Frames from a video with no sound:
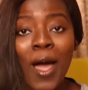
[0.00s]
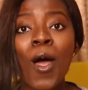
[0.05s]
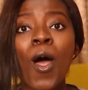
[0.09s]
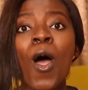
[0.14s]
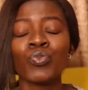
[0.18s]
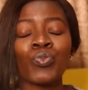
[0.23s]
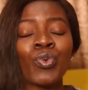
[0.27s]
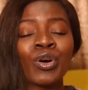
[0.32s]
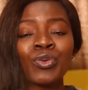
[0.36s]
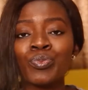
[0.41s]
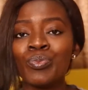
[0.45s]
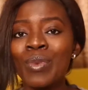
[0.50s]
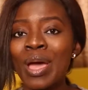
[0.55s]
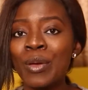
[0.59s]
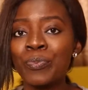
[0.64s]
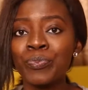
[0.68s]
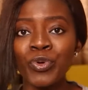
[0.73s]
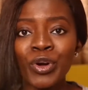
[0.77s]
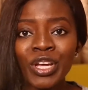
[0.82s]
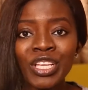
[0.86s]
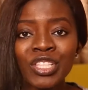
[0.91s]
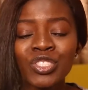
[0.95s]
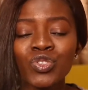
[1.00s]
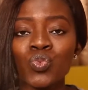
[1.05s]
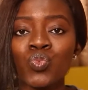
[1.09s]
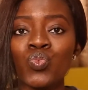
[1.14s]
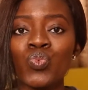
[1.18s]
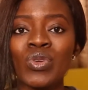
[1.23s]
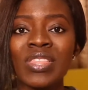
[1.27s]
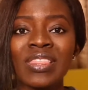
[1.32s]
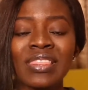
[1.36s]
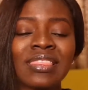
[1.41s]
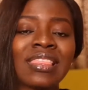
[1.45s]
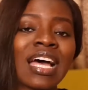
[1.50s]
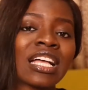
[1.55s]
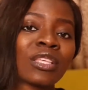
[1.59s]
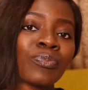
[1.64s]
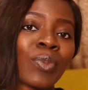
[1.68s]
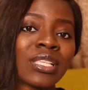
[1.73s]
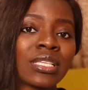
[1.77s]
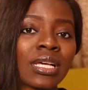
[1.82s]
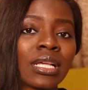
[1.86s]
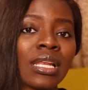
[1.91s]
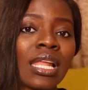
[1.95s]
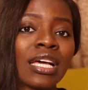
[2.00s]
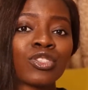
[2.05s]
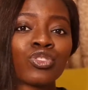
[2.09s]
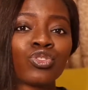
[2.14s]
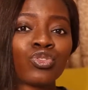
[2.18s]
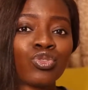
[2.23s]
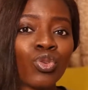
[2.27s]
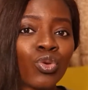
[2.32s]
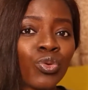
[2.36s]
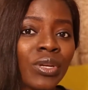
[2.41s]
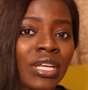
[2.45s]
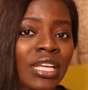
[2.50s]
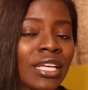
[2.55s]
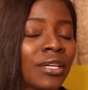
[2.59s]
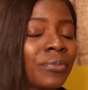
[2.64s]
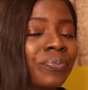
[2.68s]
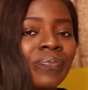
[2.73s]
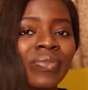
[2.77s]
But my point with that particular story